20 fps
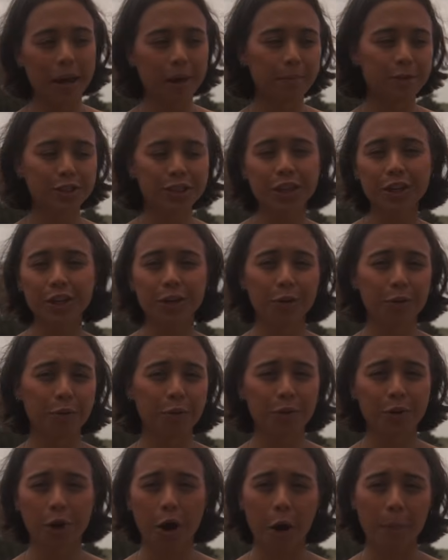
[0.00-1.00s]
I'm just gonna go
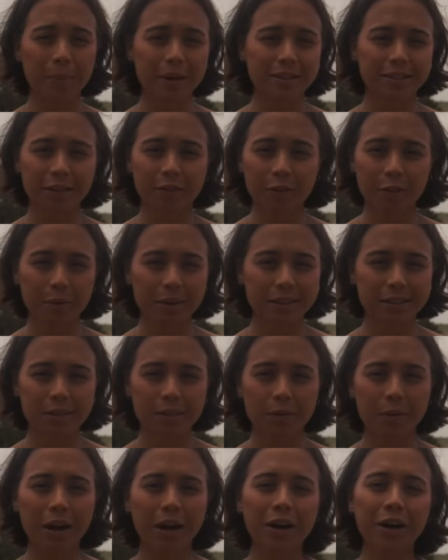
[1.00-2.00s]
through the comments every once
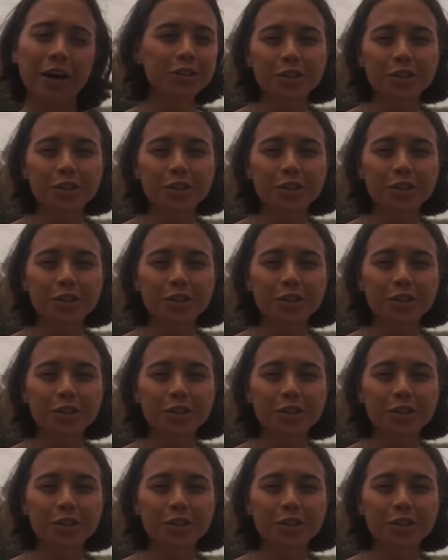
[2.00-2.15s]
in a while,